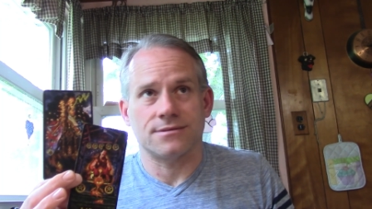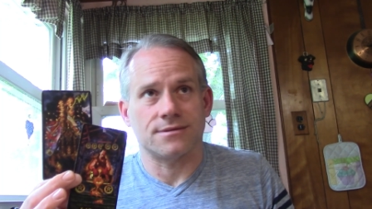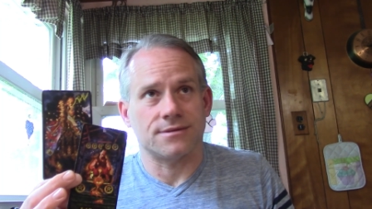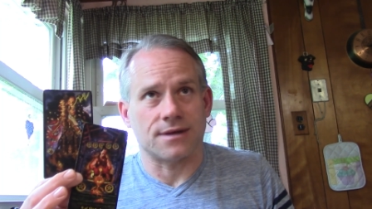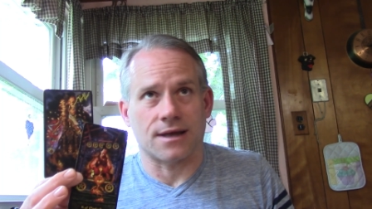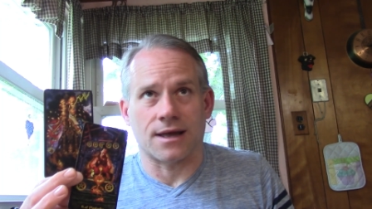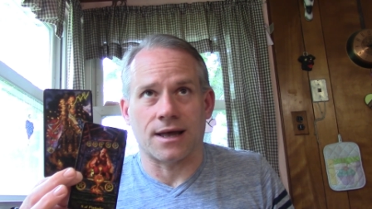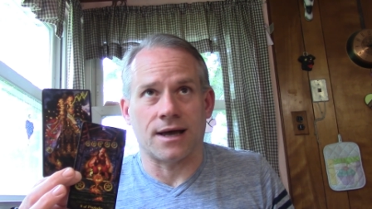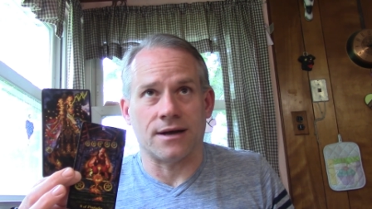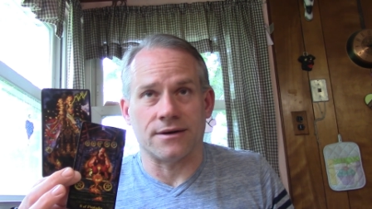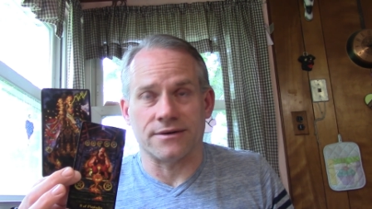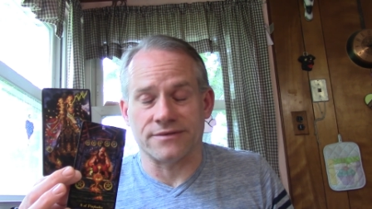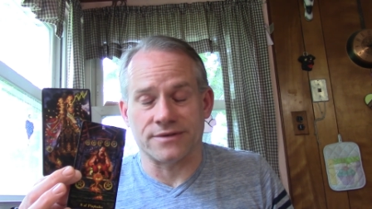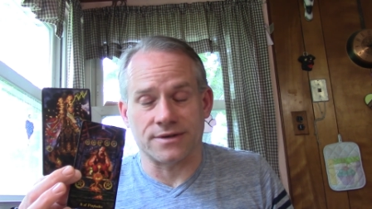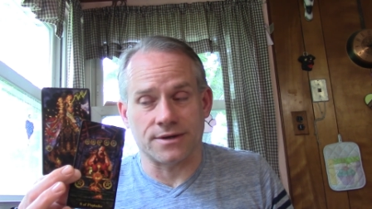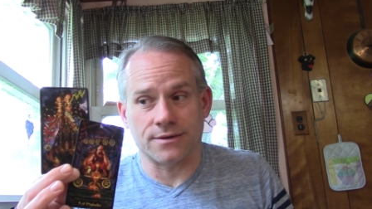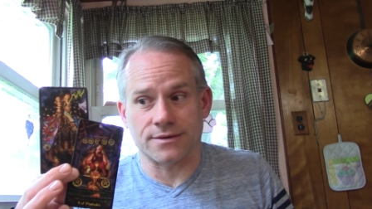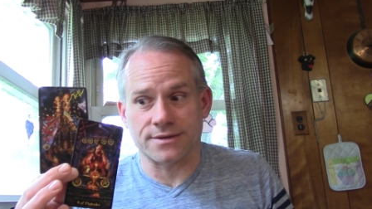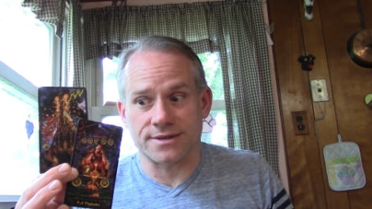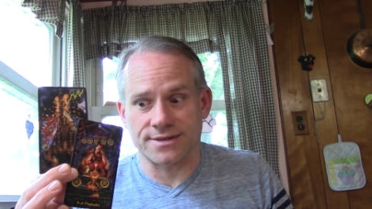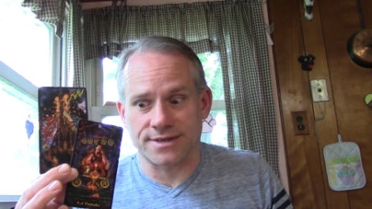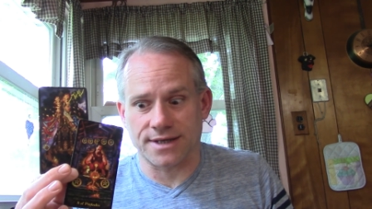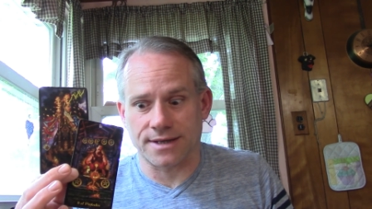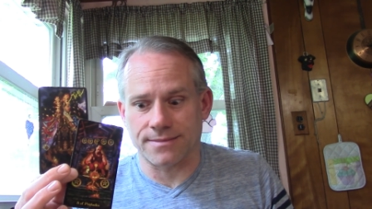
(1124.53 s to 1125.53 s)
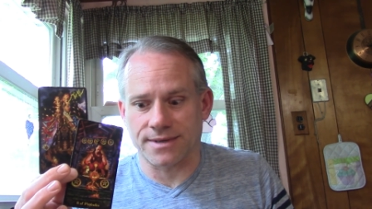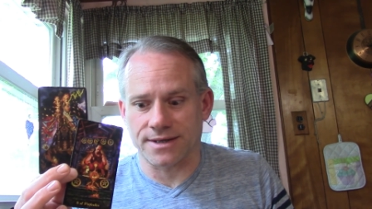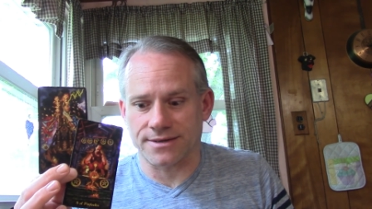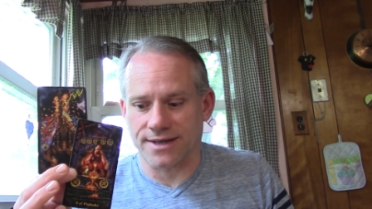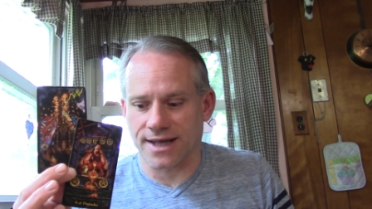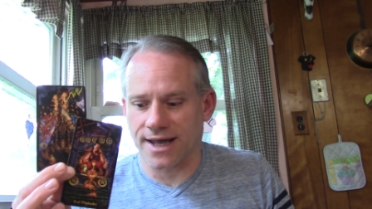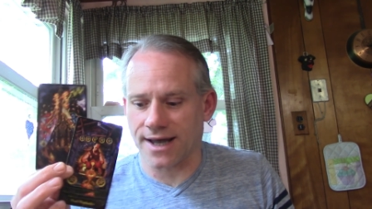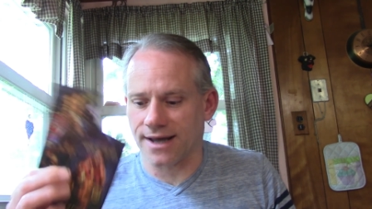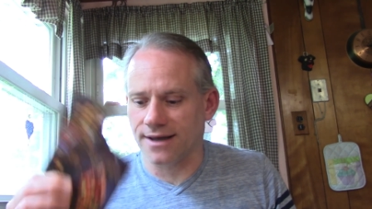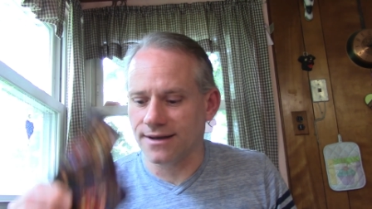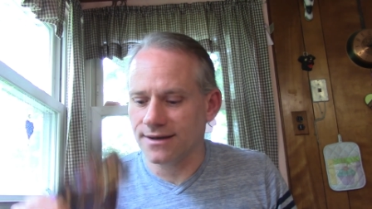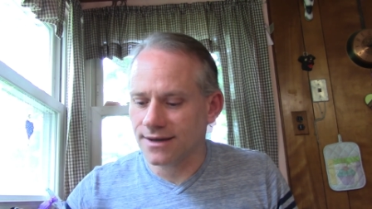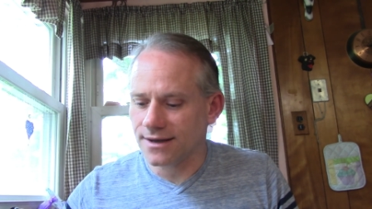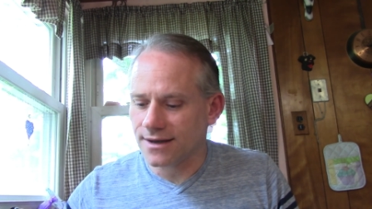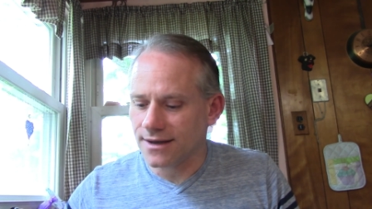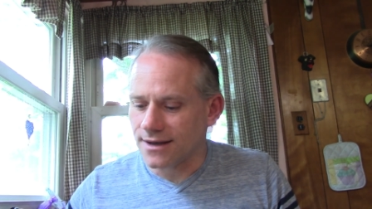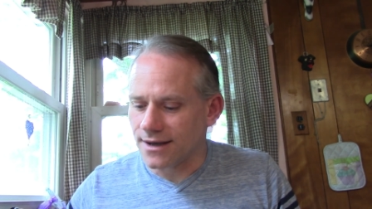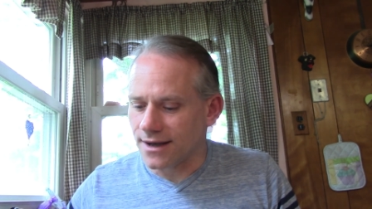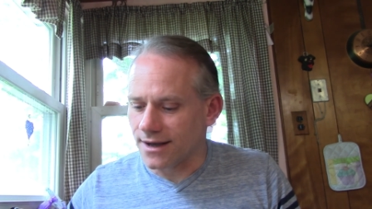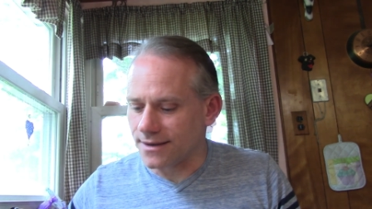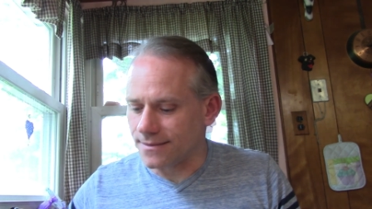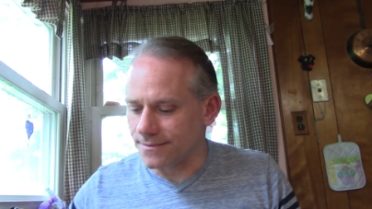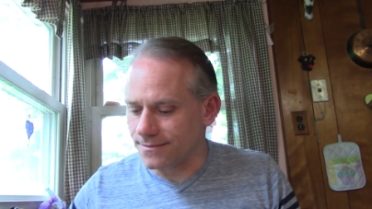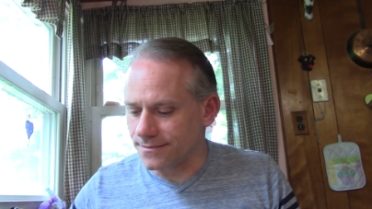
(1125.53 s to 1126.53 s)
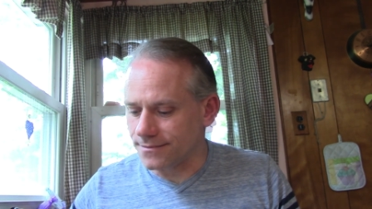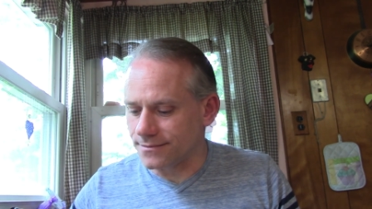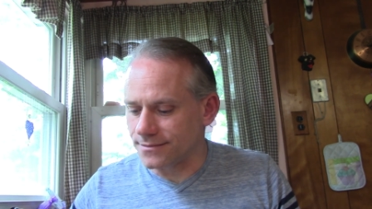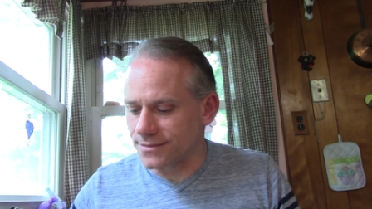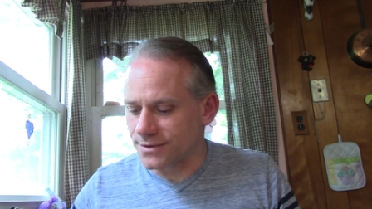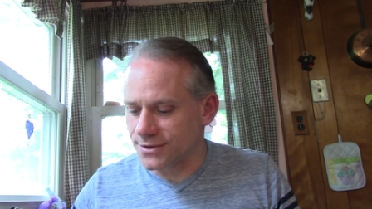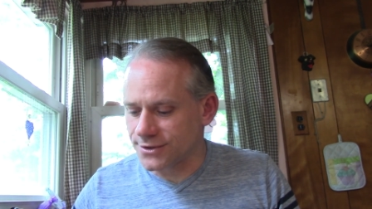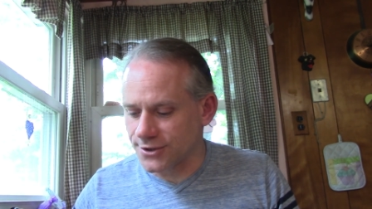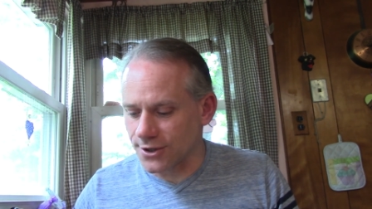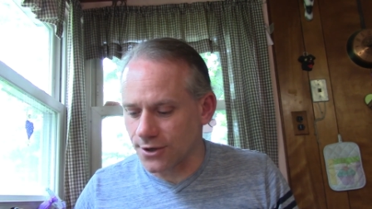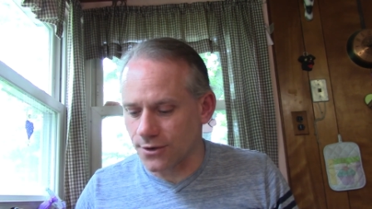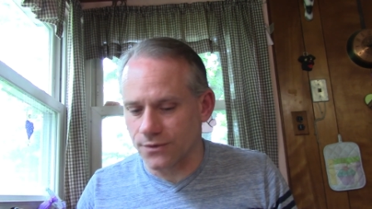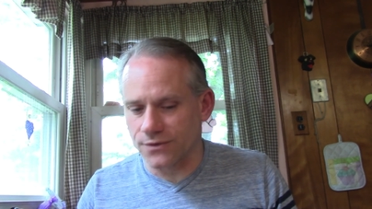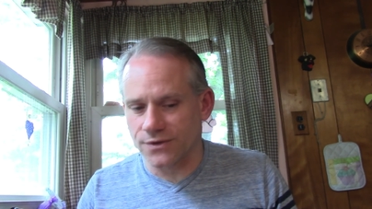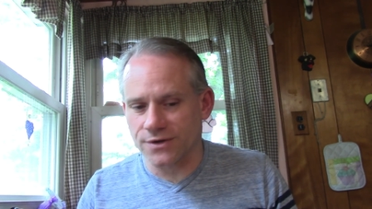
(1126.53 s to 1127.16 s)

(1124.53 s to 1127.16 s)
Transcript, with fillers: I don't even know what to say about that. So